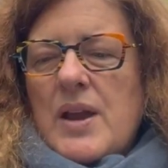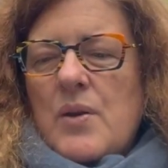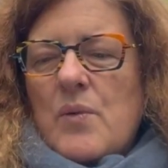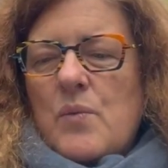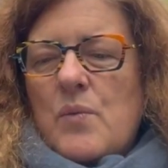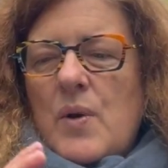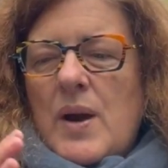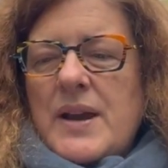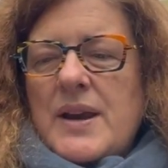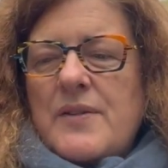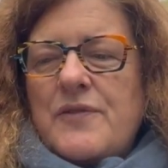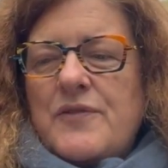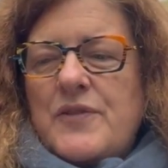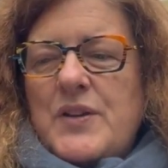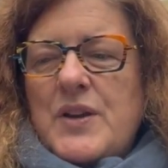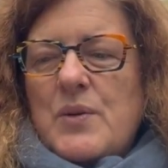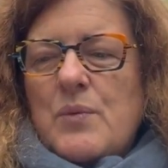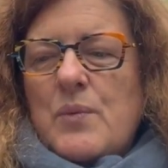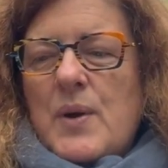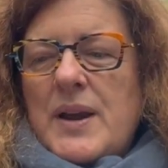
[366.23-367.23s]
What
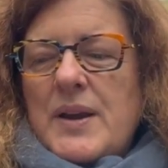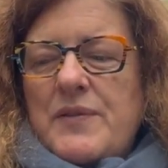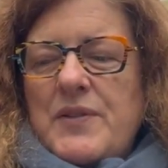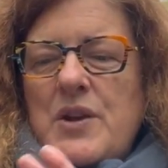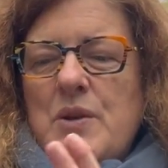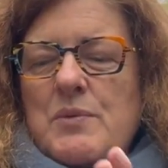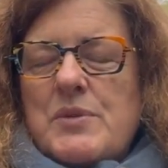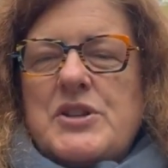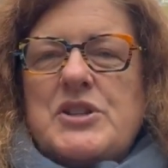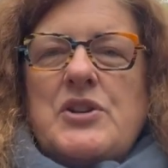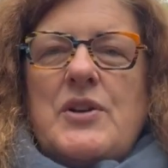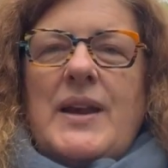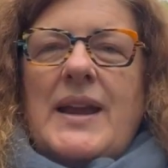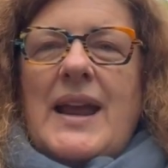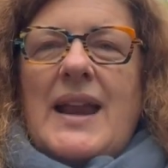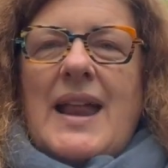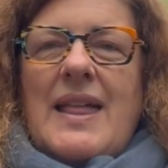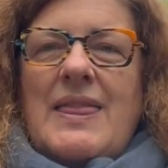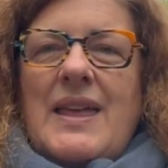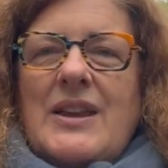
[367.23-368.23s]
if you were doing
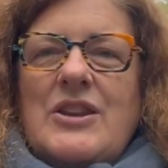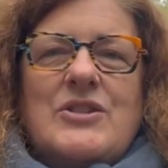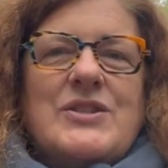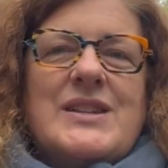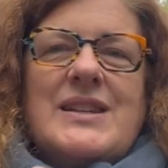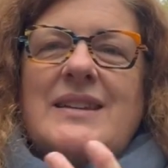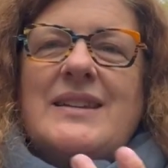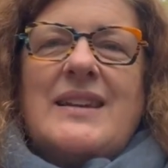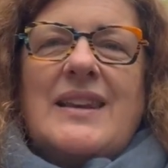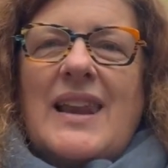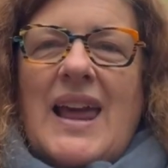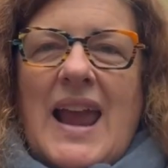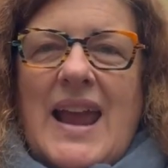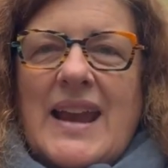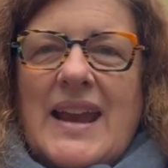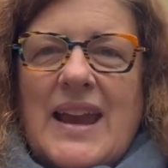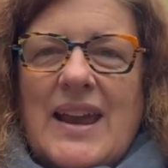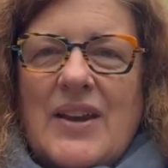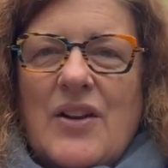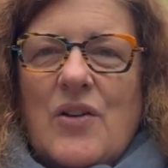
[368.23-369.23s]
it and then you didn't
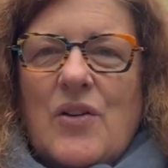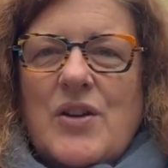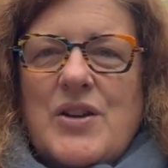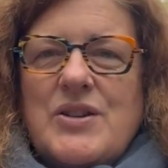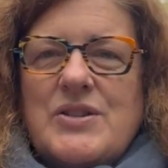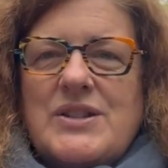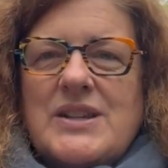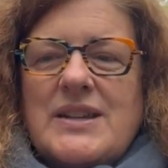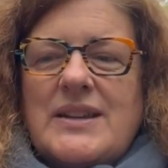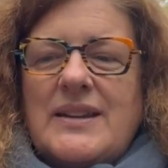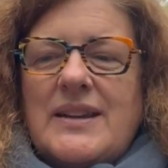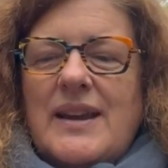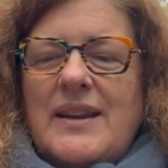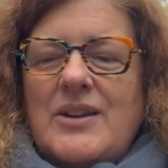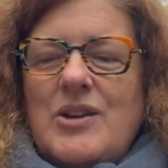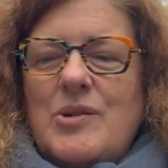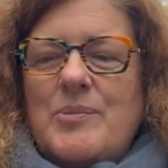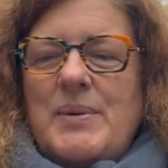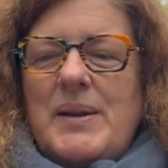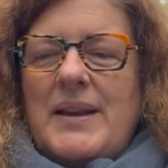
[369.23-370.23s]
like it, or you didn't,
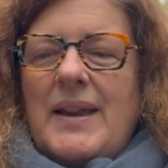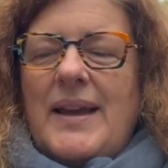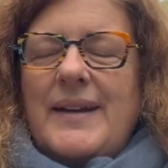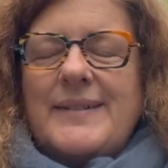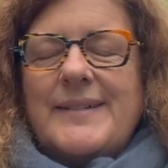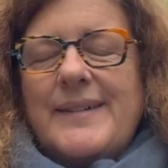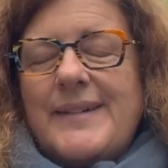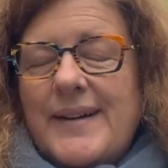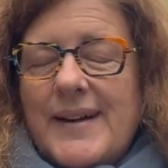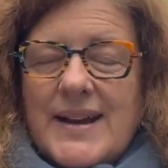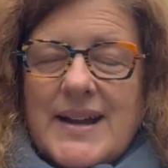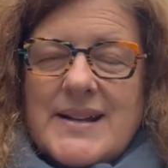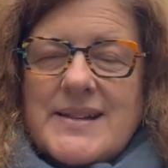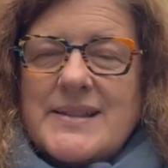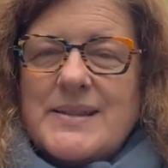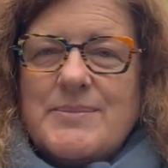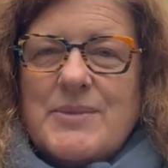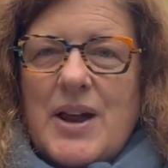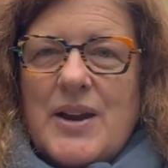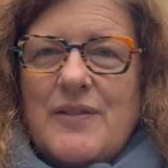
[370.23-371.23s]
and you'd be like, oh, I
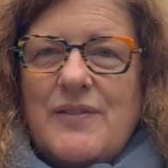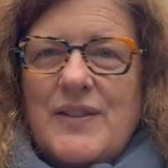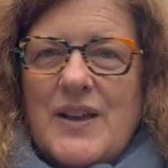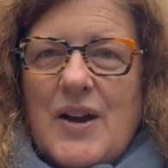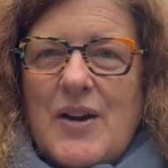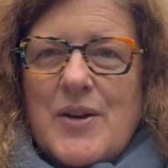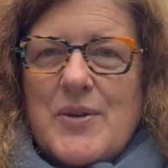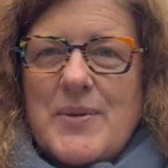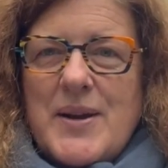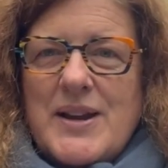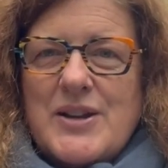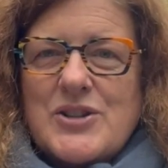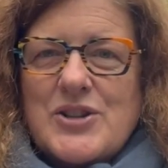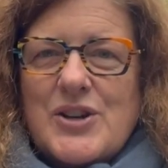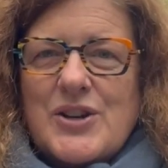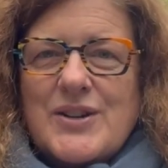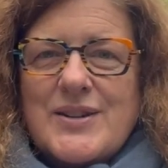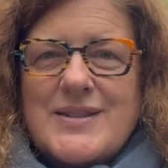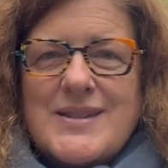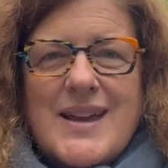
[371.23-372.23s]
guess I'm not a flower arranger.
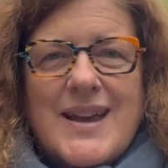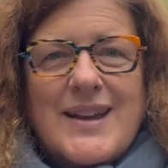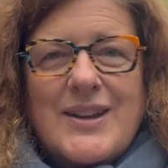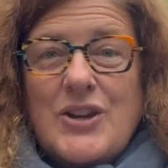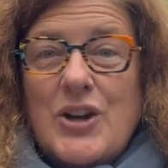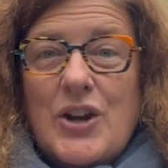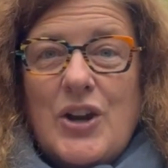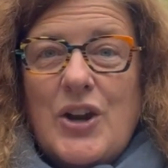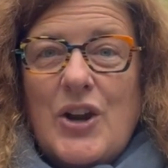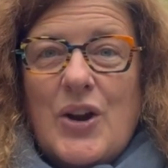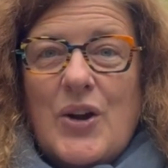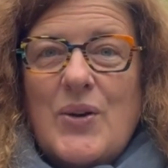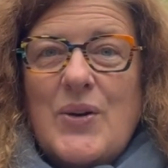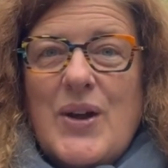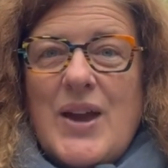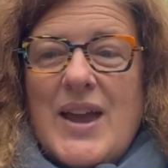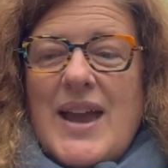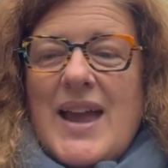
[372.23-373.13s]
It's like, no.